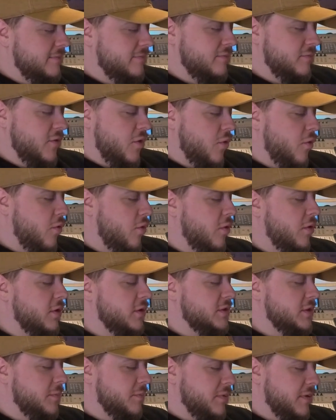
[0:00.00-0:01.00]

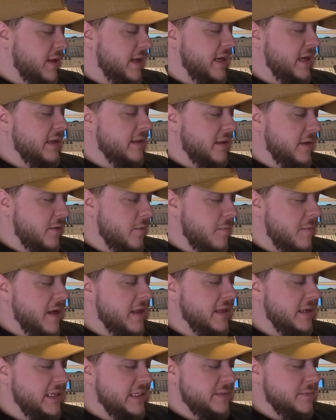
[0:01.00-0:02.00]
chords or playing little
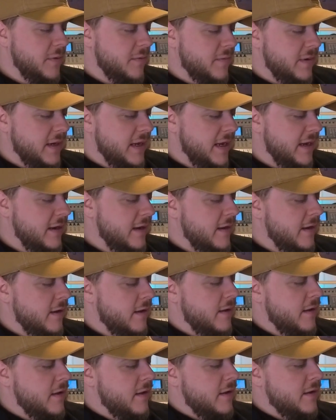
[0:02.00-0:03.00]
melodies, but when I
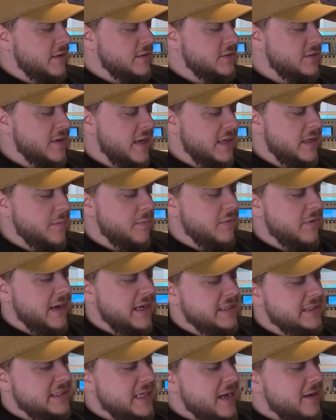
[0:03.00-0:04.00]
tried to
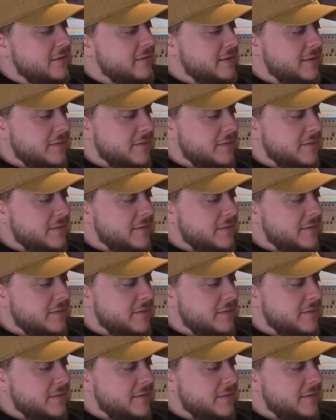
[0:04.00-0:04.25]
branch out,